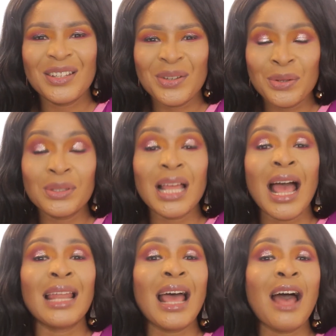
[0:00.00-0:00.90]
Toodles,
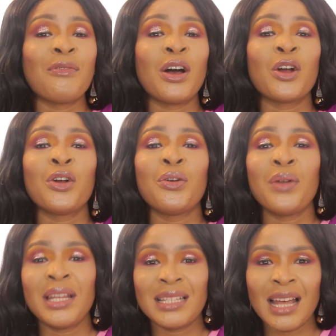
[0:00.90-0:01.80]
and have a
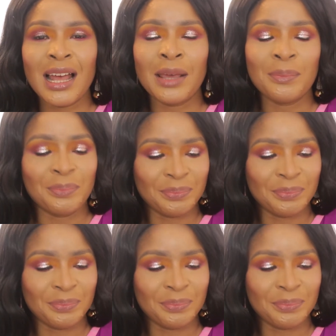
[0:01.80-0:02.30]
great time.